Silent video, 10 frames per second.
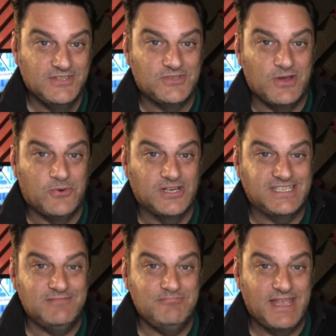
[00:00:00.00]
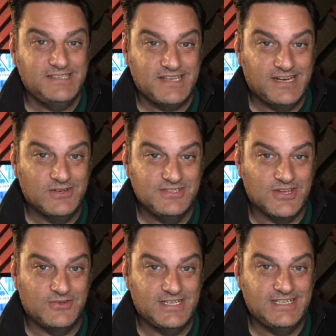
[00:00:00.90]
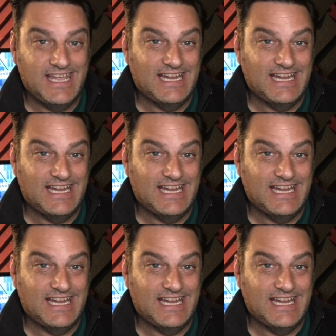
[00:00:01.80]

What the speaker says: So I worked in Mesa, Arizona,